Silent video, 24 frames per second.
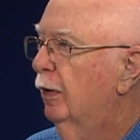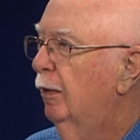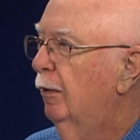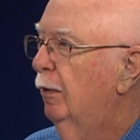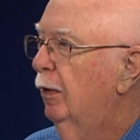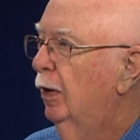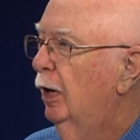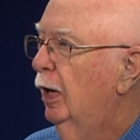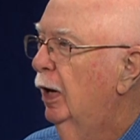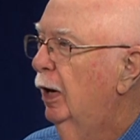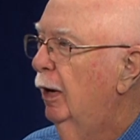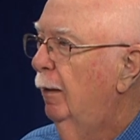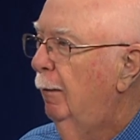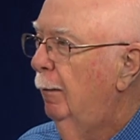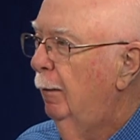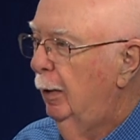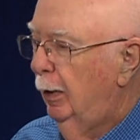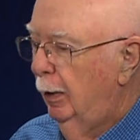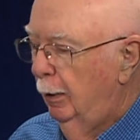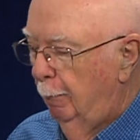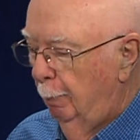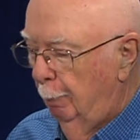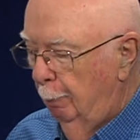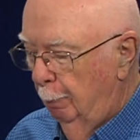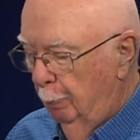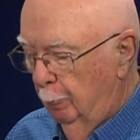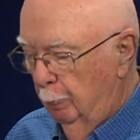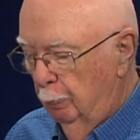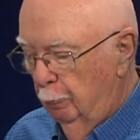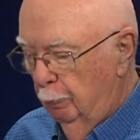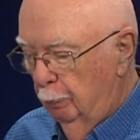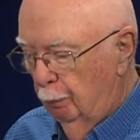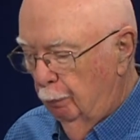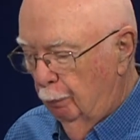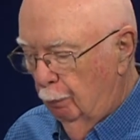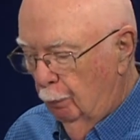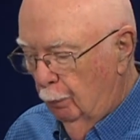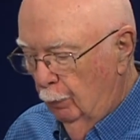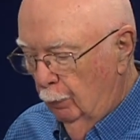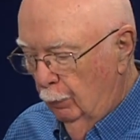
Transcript: Are we talking about Ana Walshe